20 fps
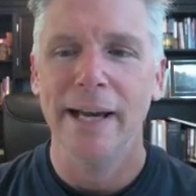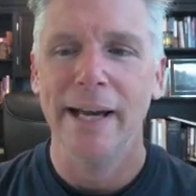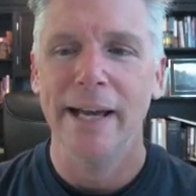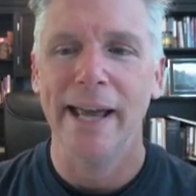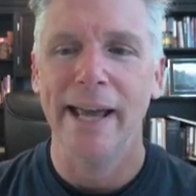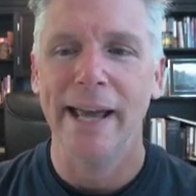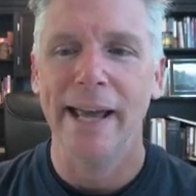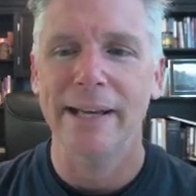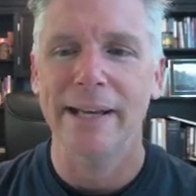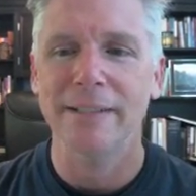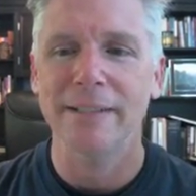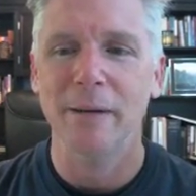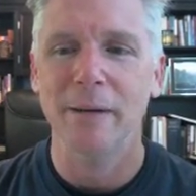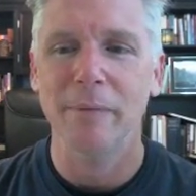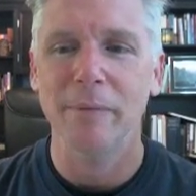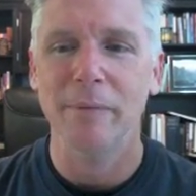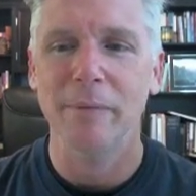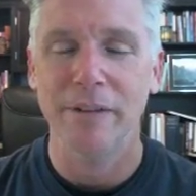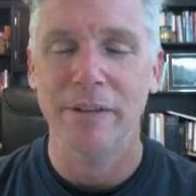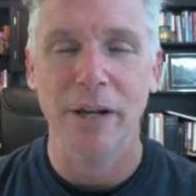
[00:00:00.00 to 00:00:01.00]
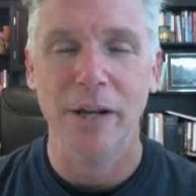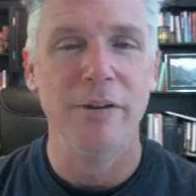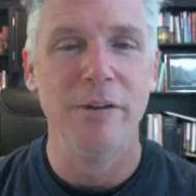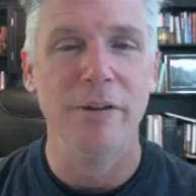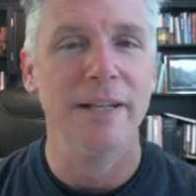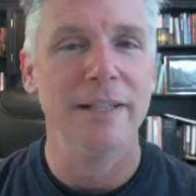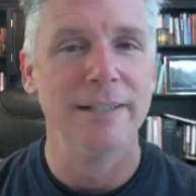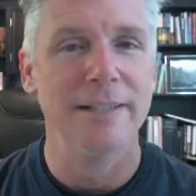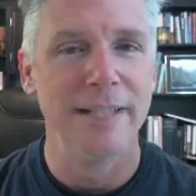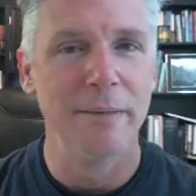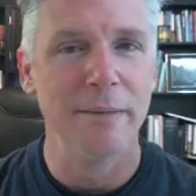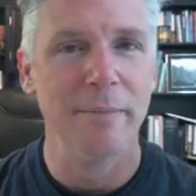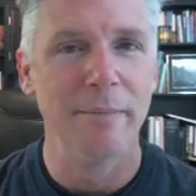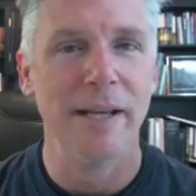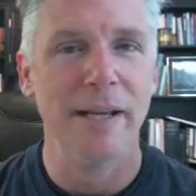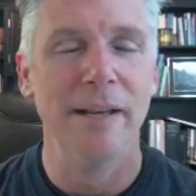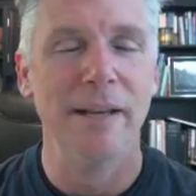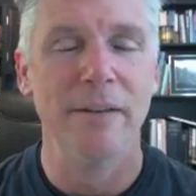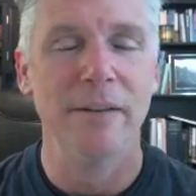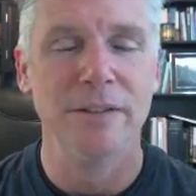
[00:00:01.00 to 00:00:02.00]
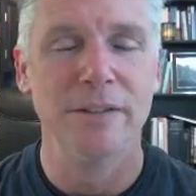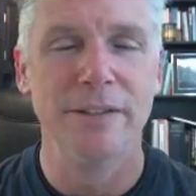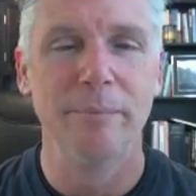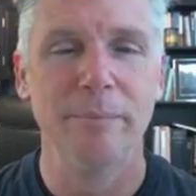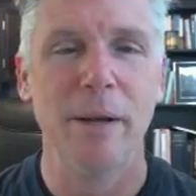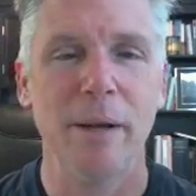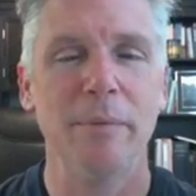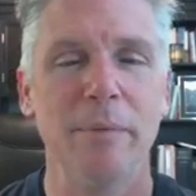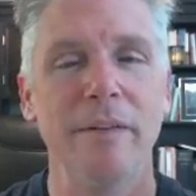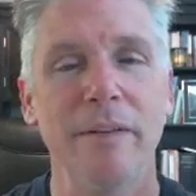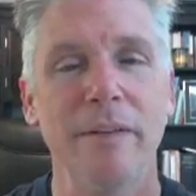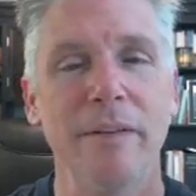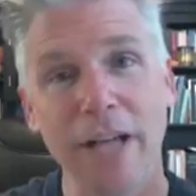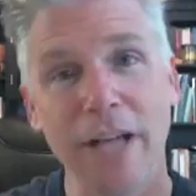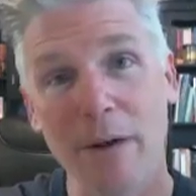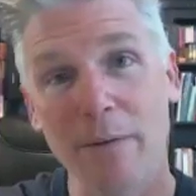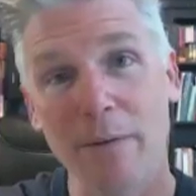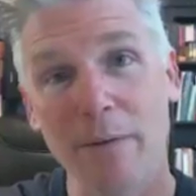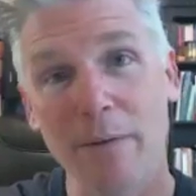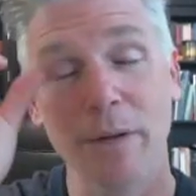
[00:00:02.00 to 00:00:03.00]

And a video, you get to see me, and there's people in the chat room.